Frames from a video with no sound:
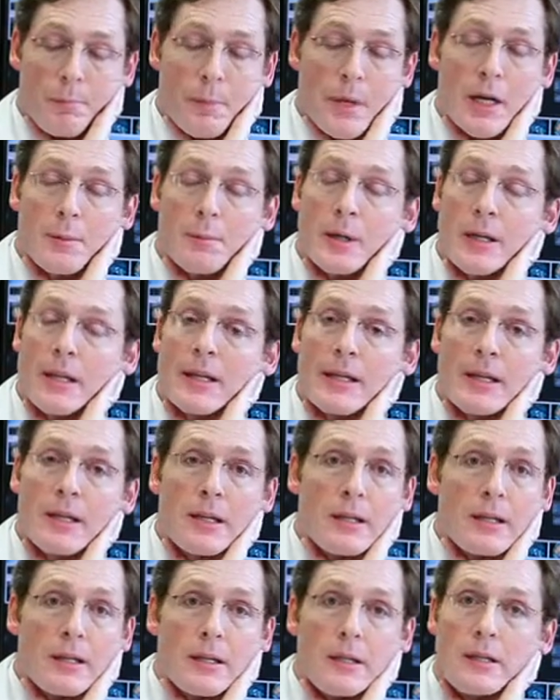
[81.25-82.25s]

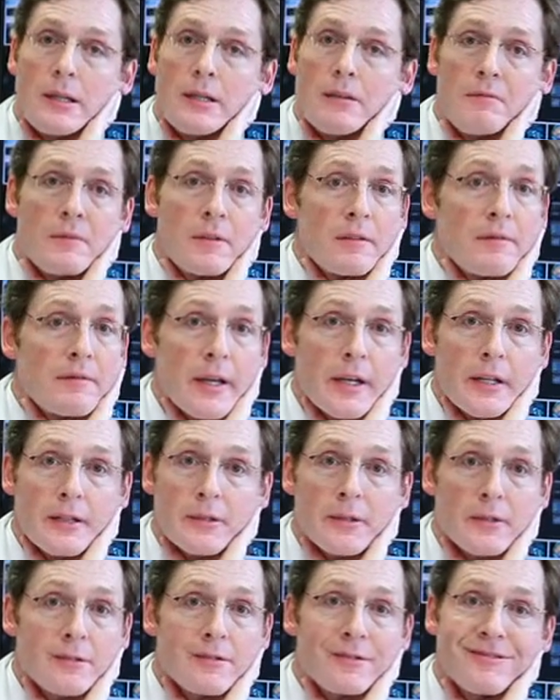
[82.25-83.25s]
minimally
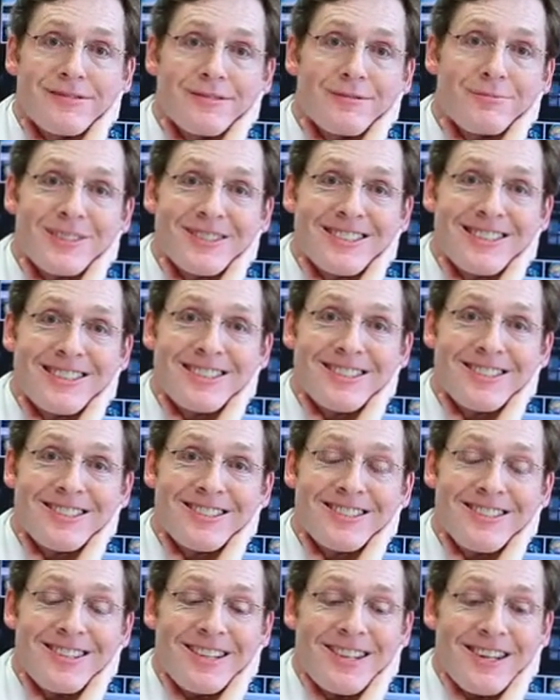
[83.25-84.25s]
invasive procedure.